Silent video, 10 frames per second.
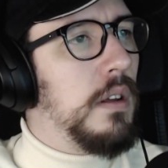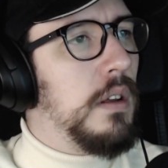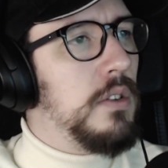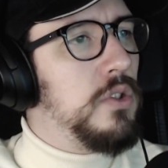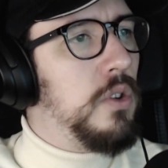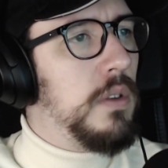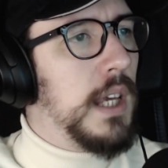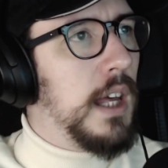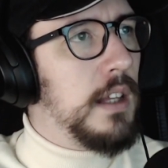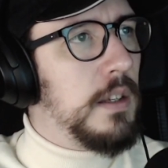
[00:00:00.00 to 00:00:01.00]
shoot the
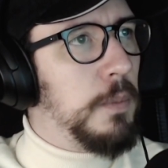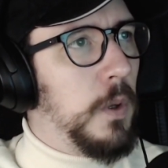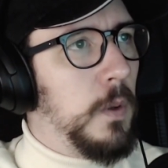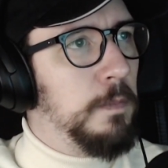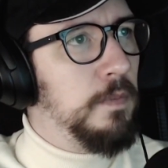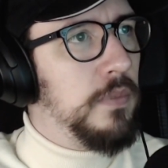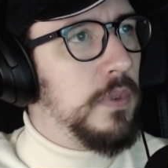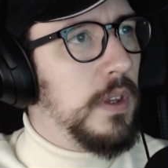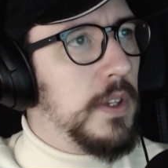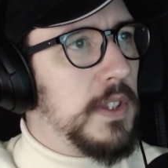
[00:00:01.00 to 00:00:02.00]
catapult,
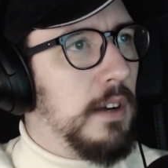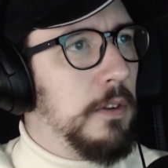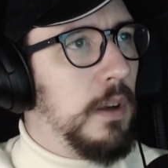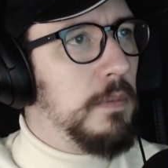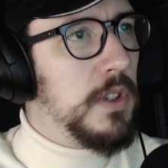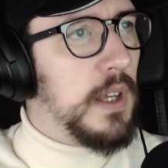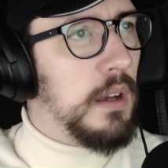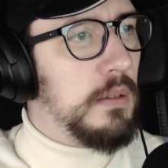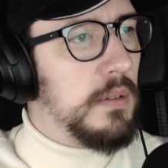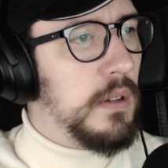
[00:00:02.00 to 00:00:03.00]
the stuff comes
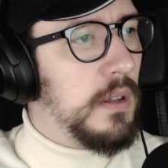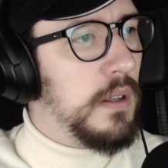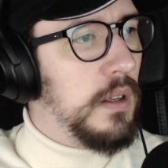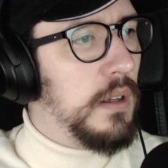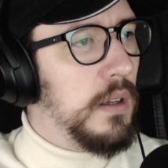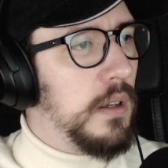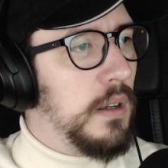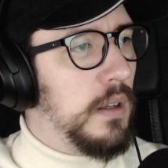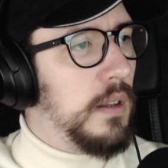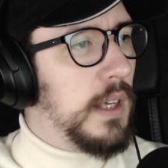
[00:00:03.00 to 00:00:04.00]
down.
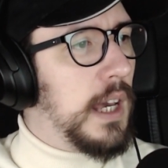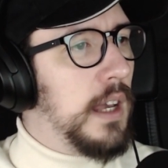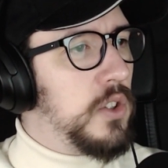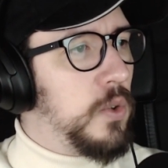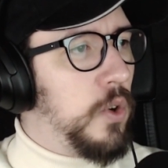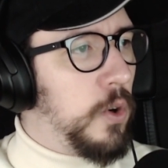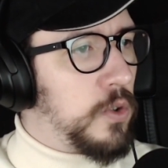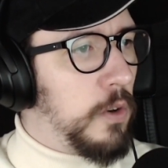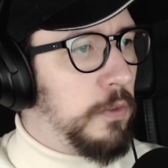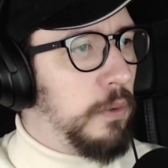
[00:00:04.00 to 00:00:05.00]
The guys are knocked
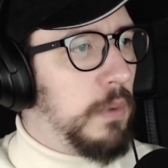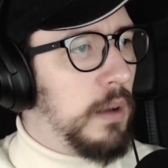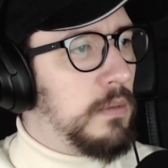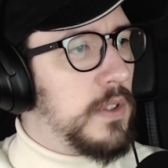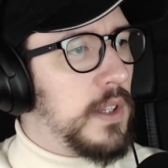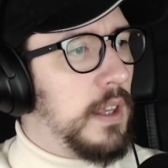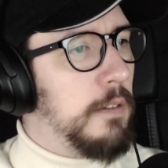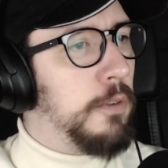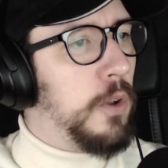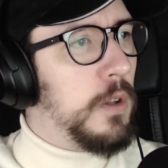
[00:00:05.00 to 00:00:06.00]
off their mounts. They
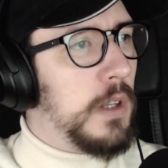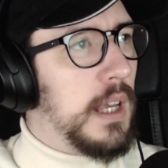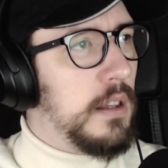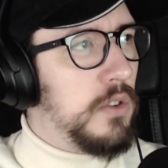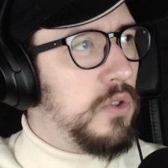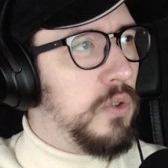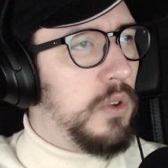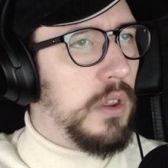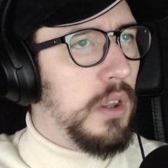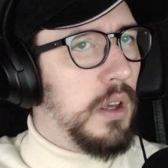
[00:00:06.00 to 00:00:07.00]
fall into
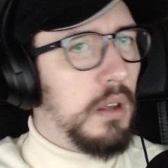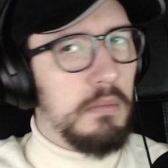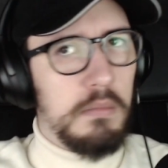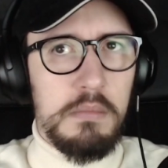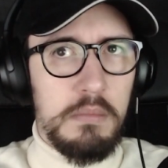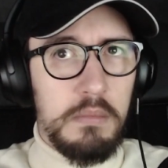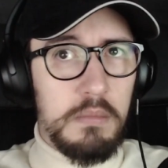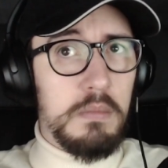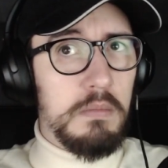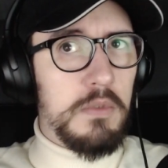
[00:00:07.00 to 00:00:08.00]
the
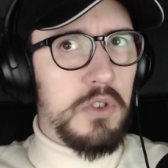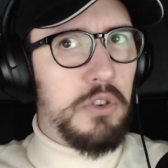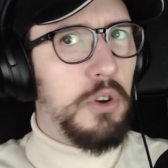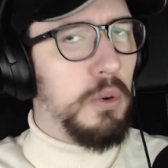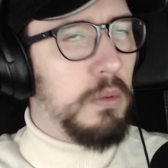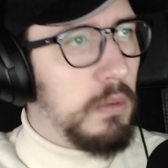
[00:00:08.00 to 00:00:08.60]
snow.